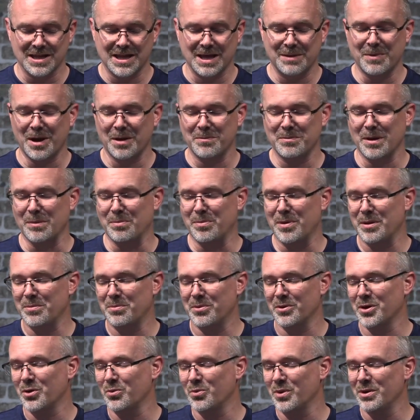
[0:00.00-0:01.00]
They might be
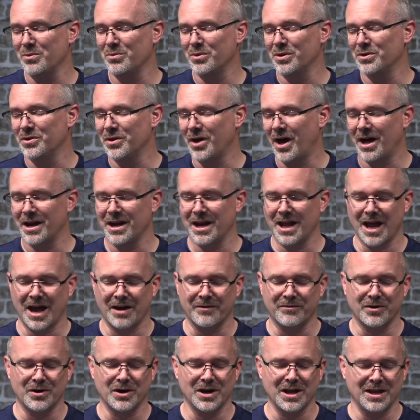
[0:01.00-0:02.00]
people that we will not
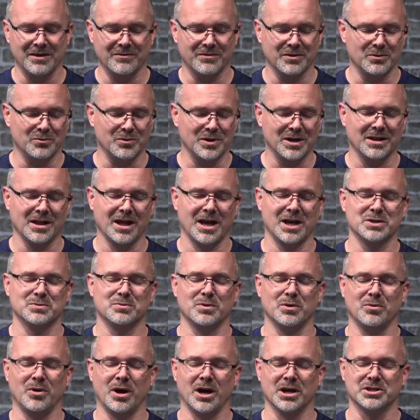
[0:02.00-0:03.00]
ever even realize
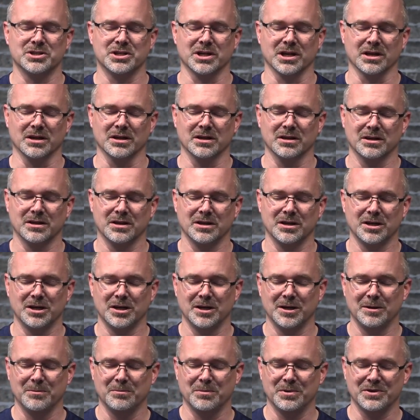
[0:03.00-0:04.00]
we're watching.
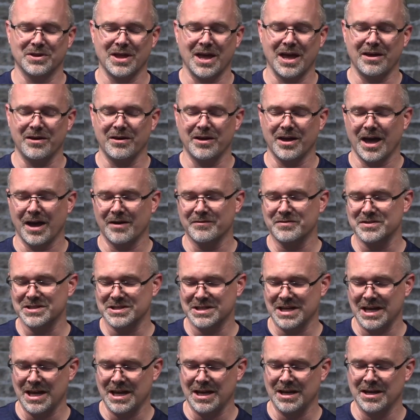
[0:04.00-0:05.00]
But they have
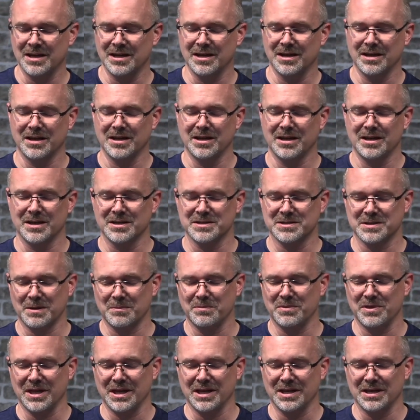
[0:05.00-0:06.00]
seen
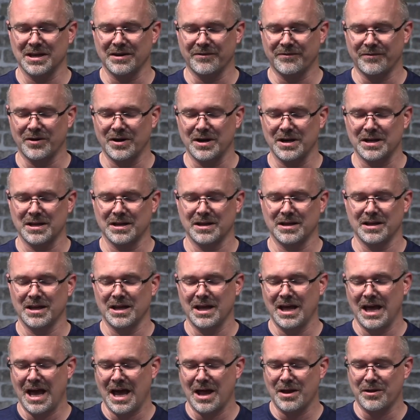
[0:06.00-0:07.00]
something different.
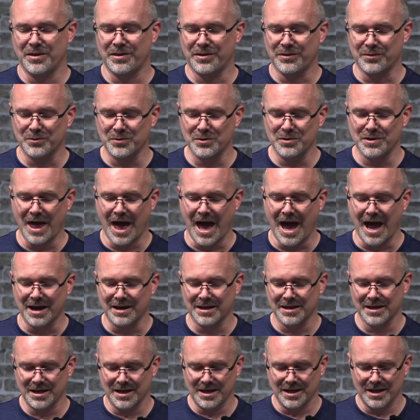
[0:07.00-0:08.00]
And through
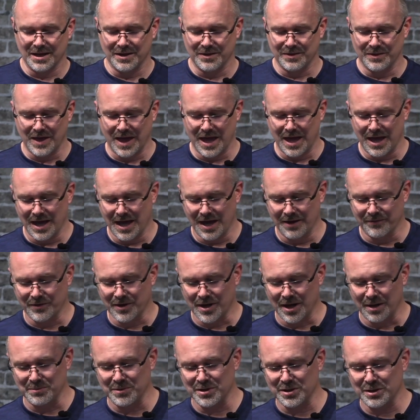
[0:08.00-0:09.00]
that, they have
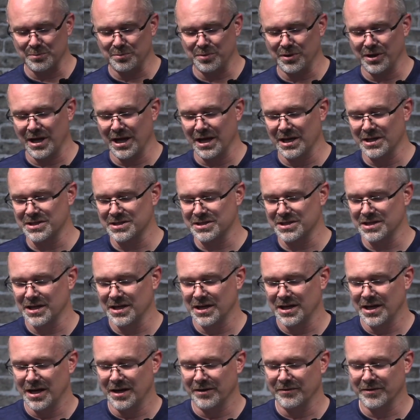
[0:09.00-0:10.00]
come to the place
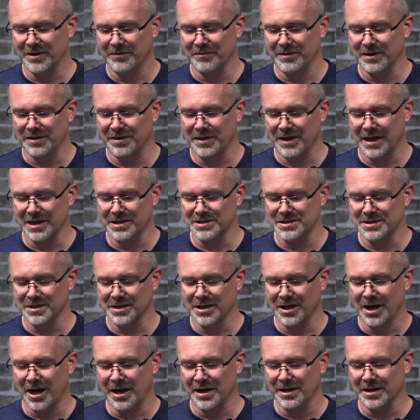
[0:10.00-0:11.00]
of giving thanks to
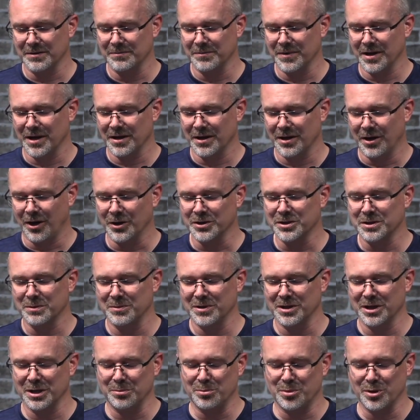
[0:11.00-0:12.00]
God and
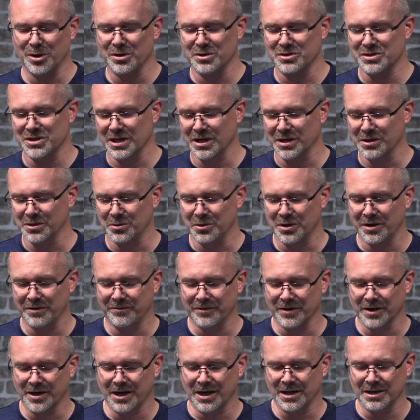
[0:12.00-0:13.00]
ultimately producing glory
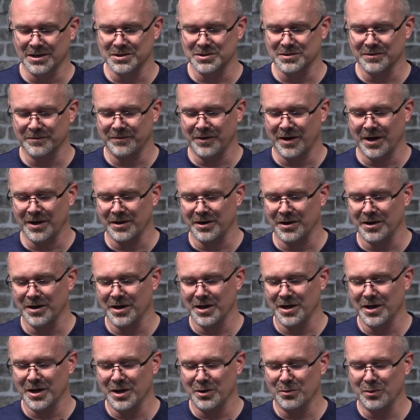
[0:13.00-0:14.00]
for God. And so, Father,
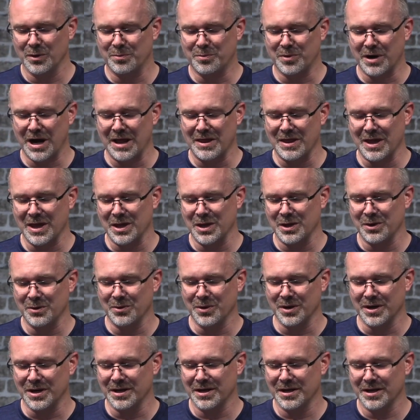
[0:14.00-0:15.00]
we pray that you
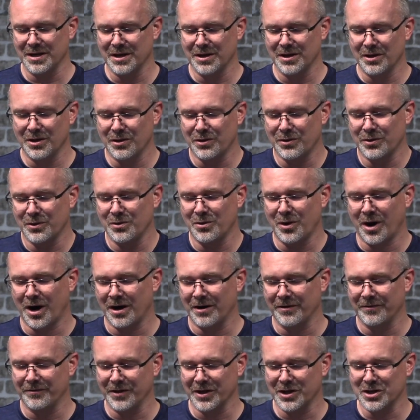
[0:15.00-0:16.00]
would, through our
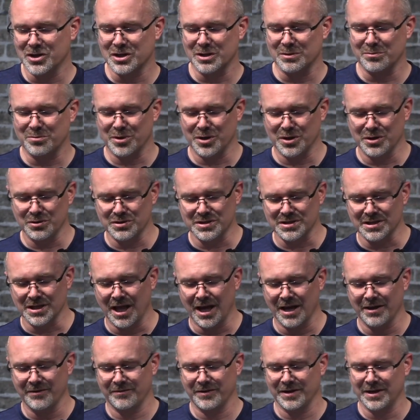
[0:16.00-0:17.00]
affliction, produce
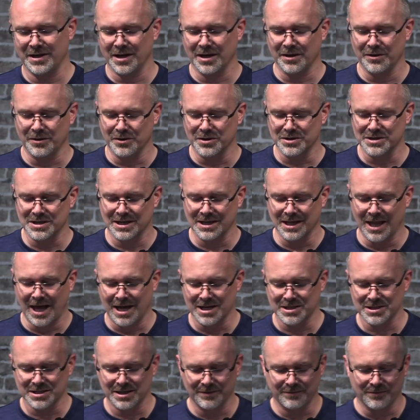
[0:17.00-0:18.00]
life in others. And
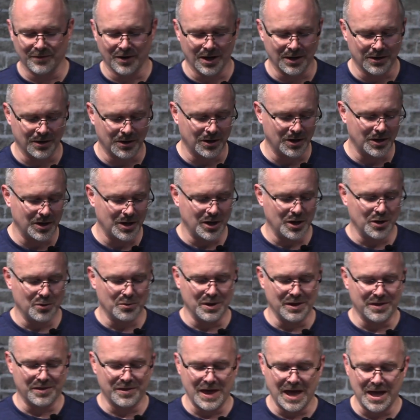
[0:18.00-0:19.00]
lastly, Father,
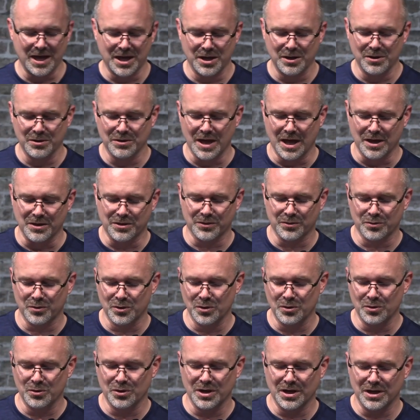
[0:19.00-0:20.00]
we thank you that
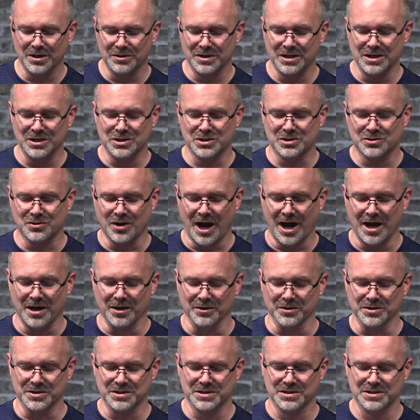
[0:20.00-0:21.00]
through these
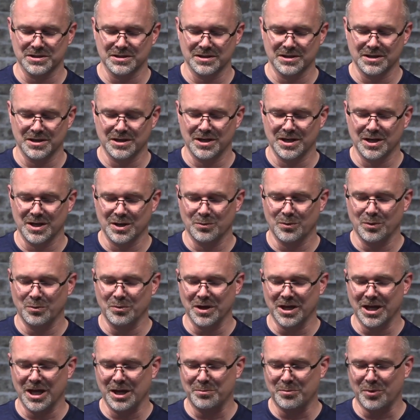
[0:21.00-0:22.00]
trials, when
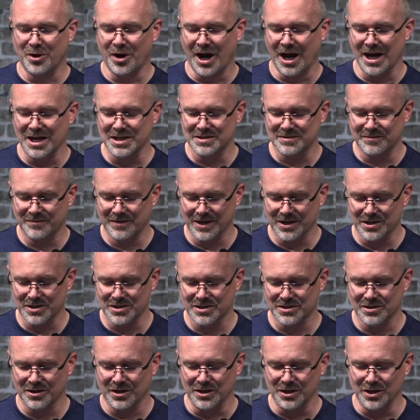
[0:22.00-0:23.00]
we keep our eyes
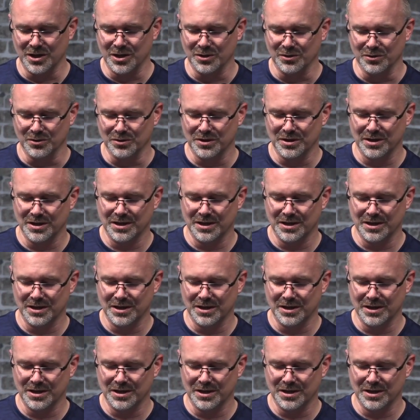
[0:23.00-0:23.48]
fixed on you,